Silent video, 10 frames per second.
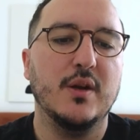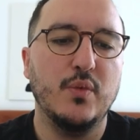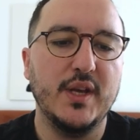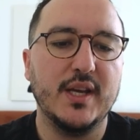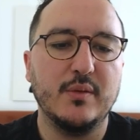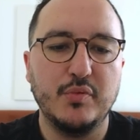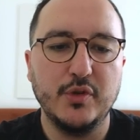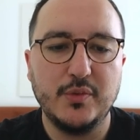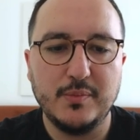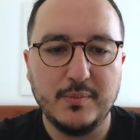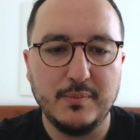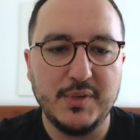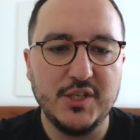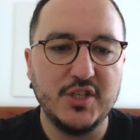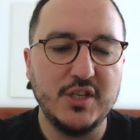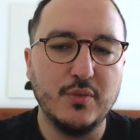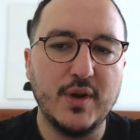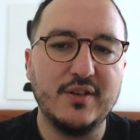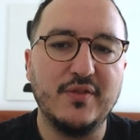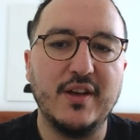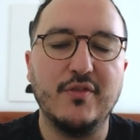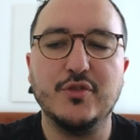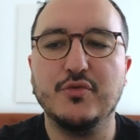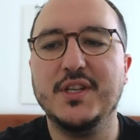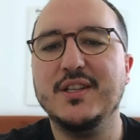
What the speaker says: We can put BG red 500.